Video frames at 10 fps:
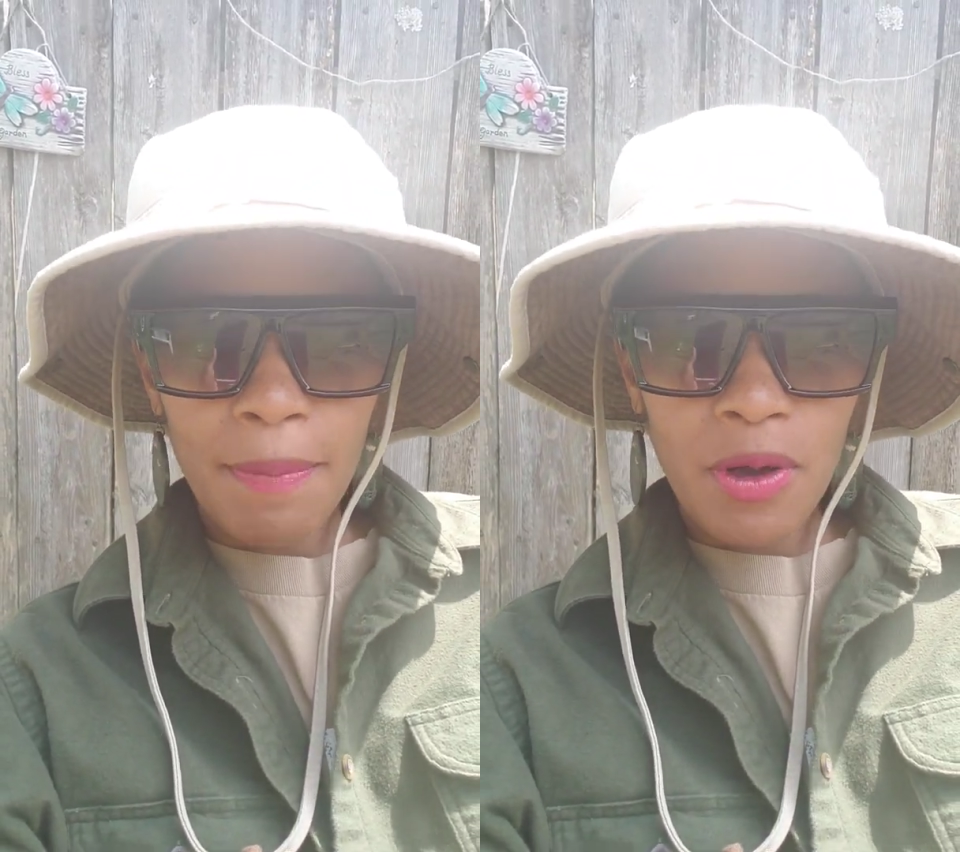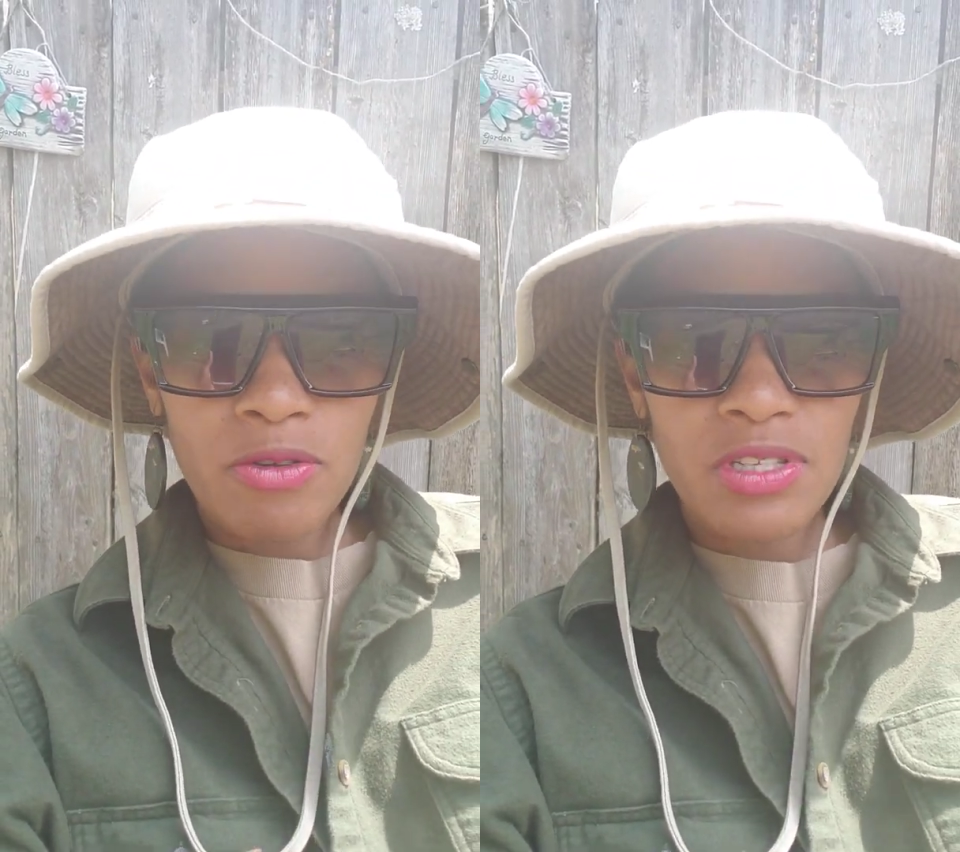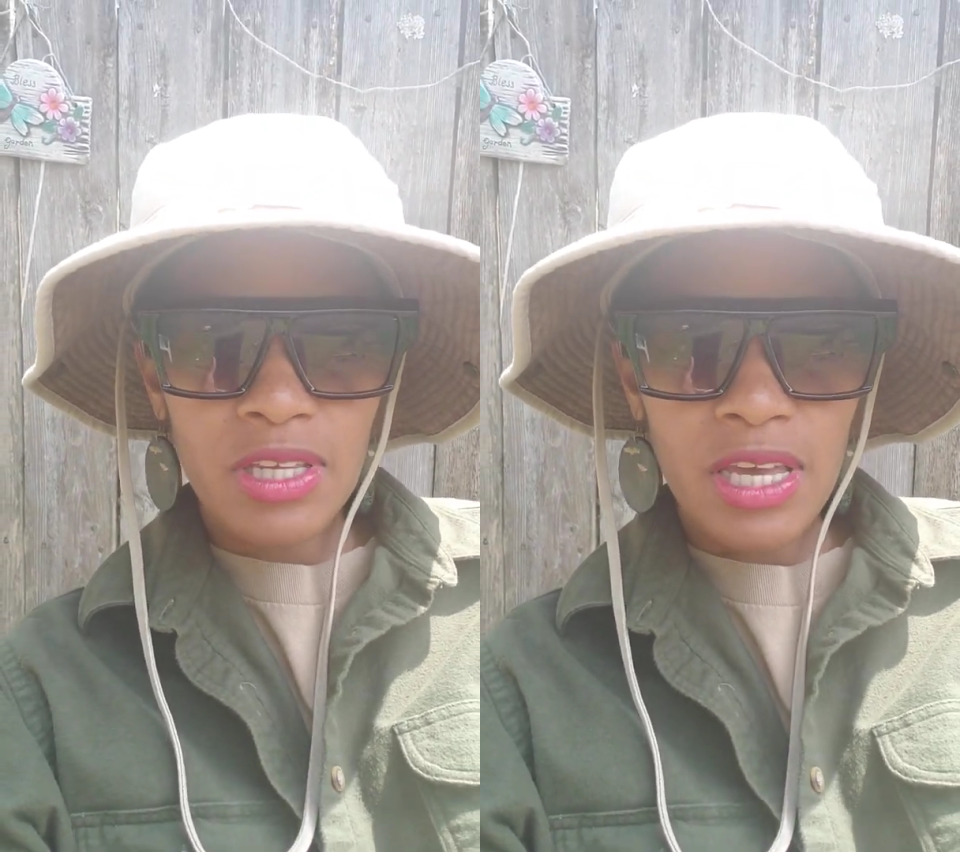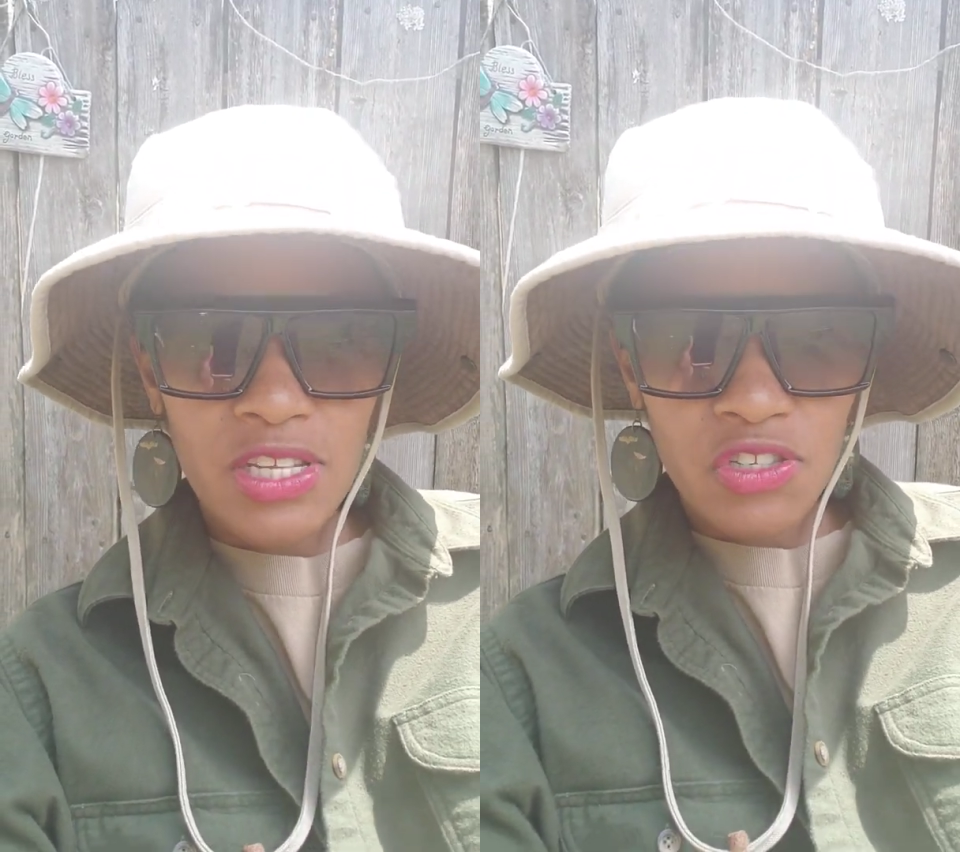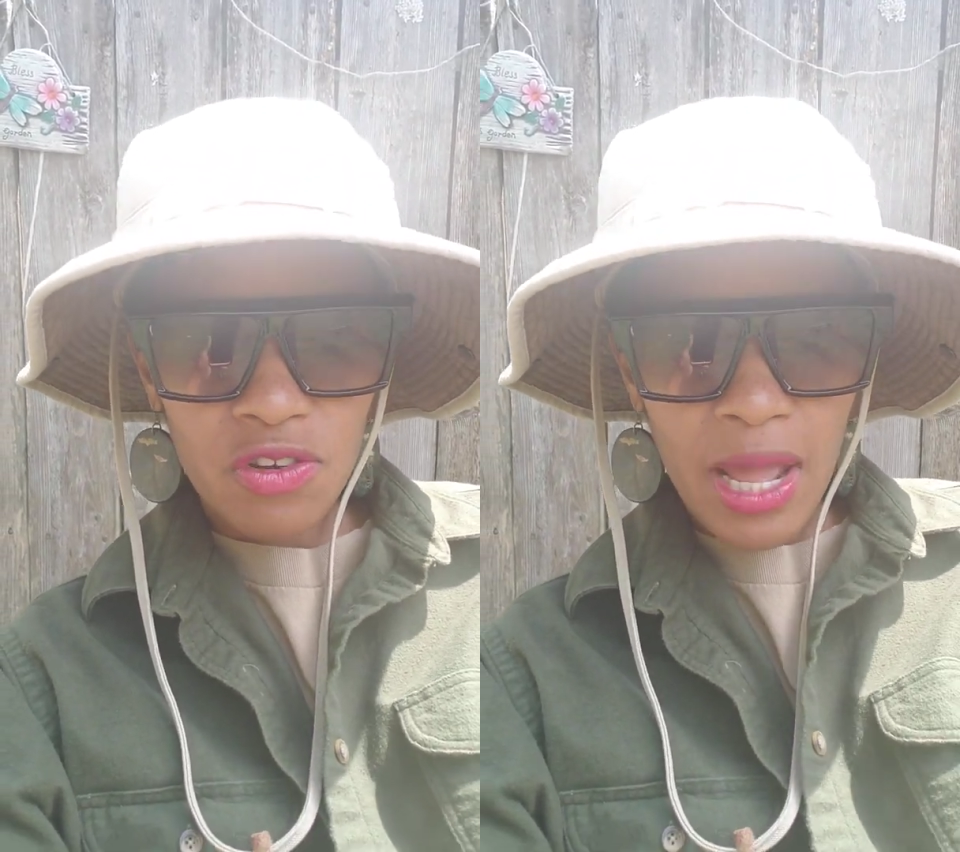posted
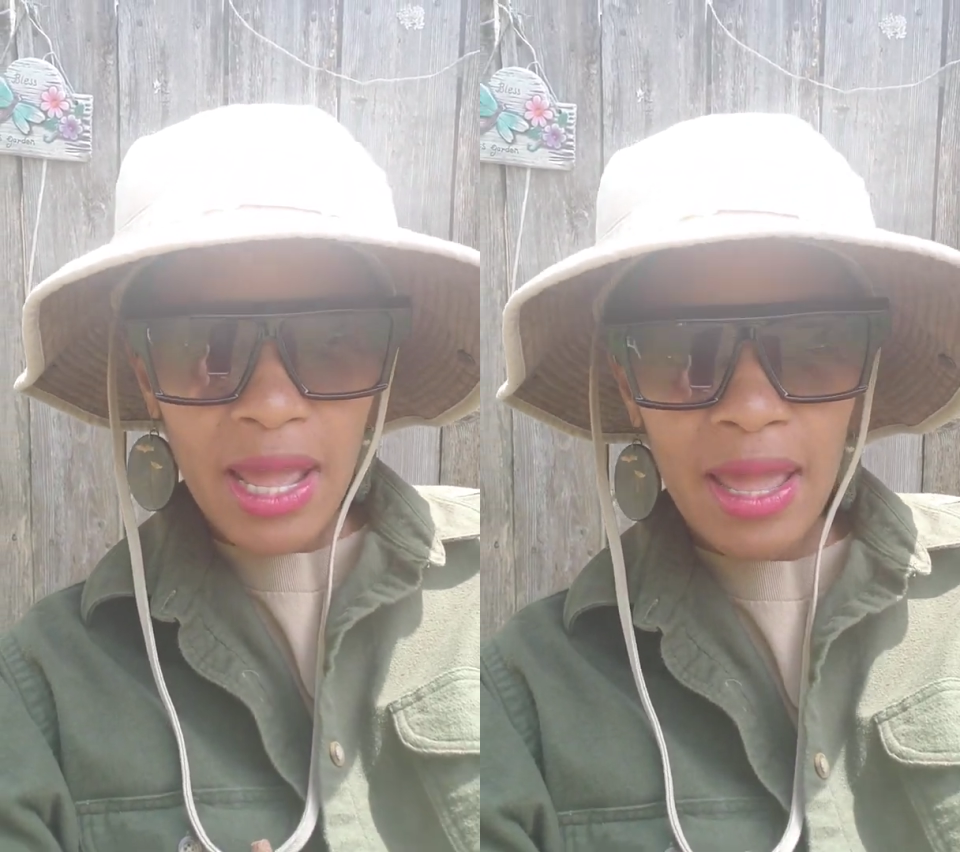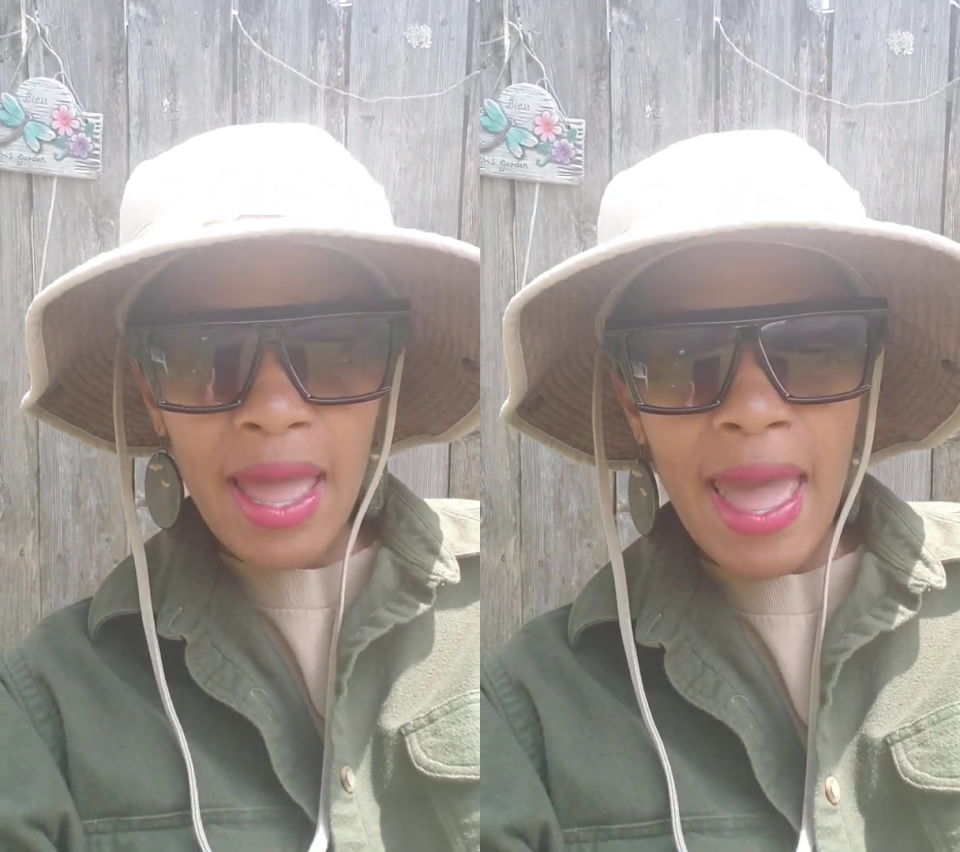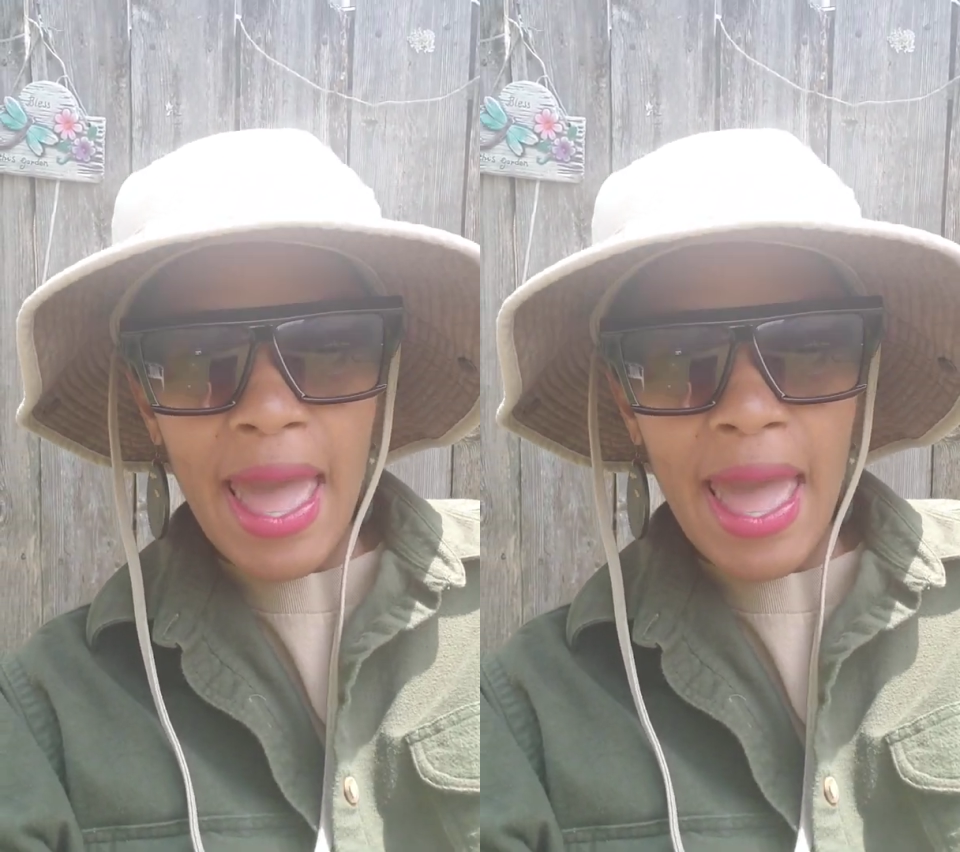yesterday